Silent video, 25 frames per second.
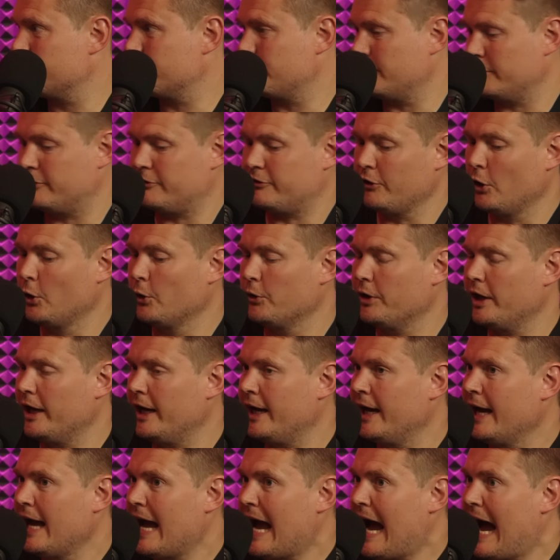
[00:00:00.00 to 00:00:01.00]

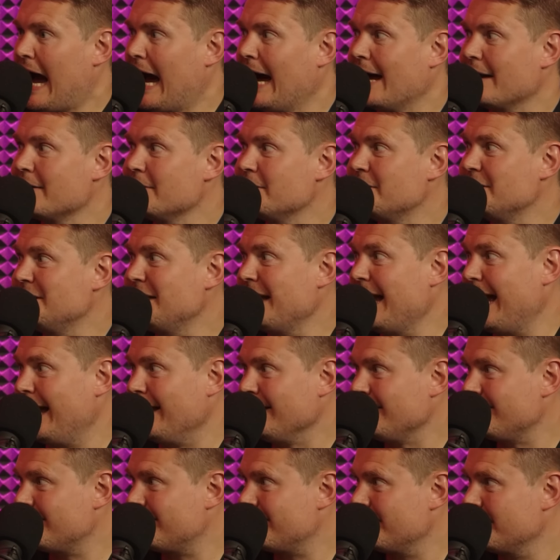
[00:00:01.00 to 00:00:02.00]
persona. And
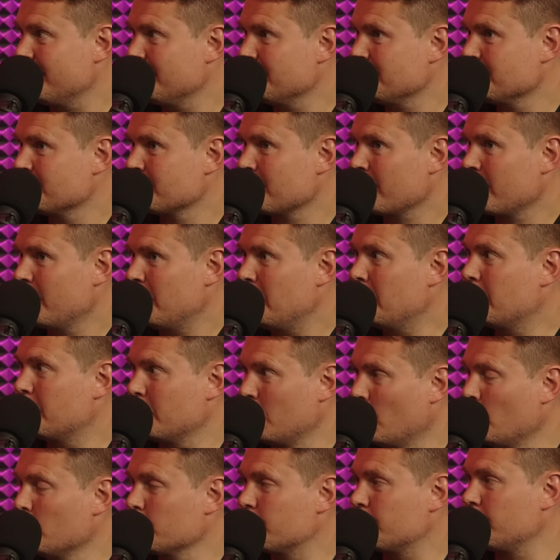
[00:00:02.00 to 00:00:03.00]
yet you
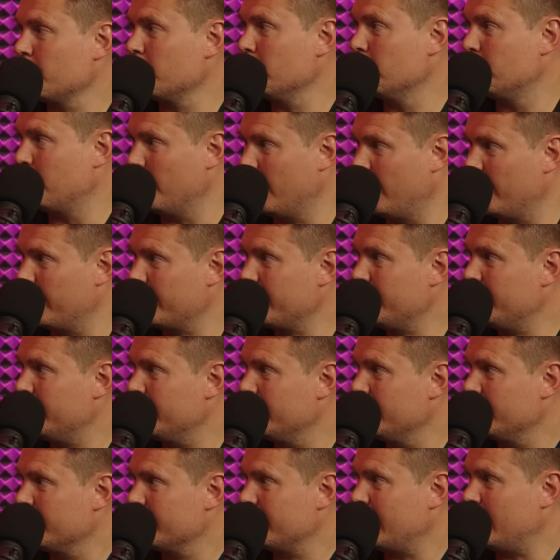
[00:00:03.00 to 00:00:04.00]
can also buy
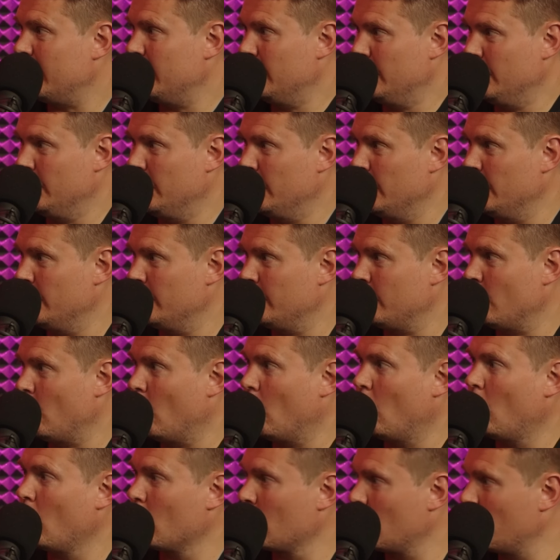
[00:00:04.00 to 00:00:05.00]
that her
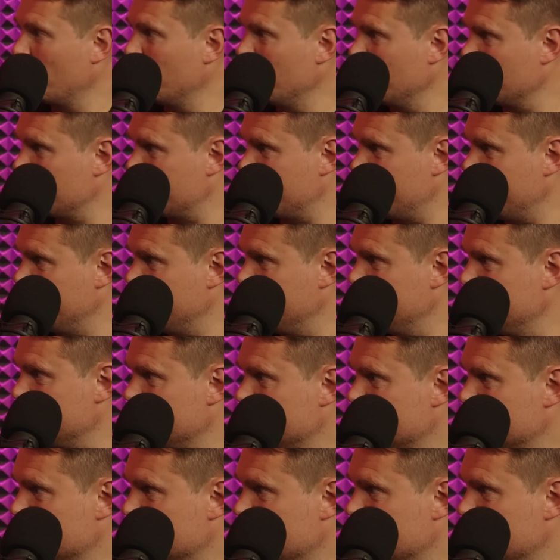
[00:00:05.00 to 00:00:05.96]
all-or-nothing